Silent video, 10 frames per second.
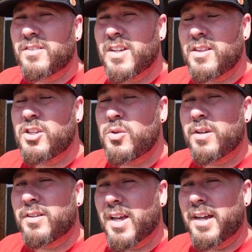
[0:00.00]
say that you
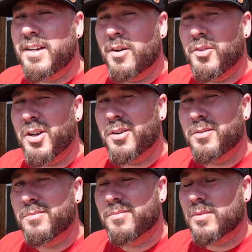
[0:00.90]
can die down there.
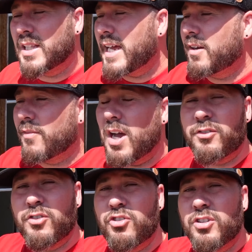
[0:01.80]
Lack of
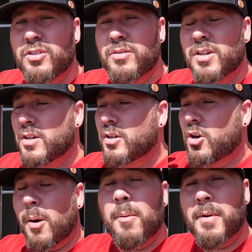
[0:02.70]
oxygen,
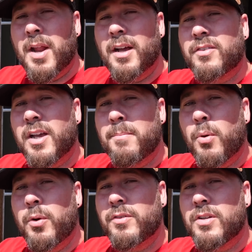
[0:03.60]
carbon monoxide
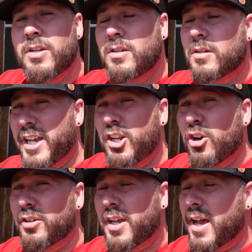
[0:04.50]
poisoning,
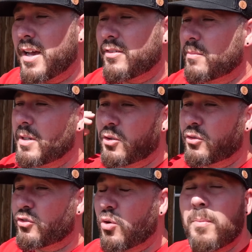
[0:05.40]
radon gas. I mean,
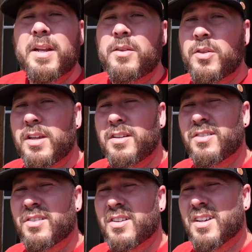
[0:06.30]
there's so many
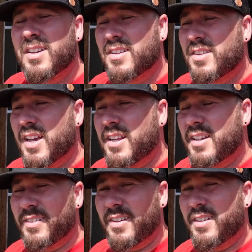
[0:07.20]
things that
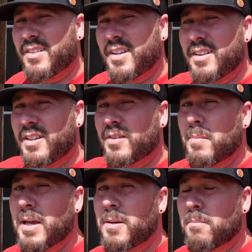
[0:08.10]
exist in these
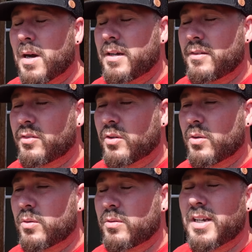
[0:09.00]
abandoned mines.
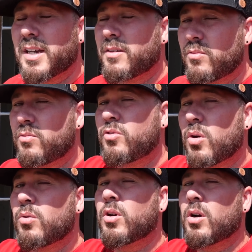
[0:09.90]
So yeah,
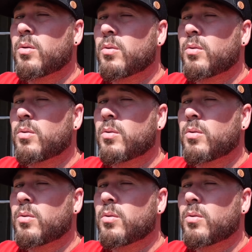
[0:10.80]
don't go.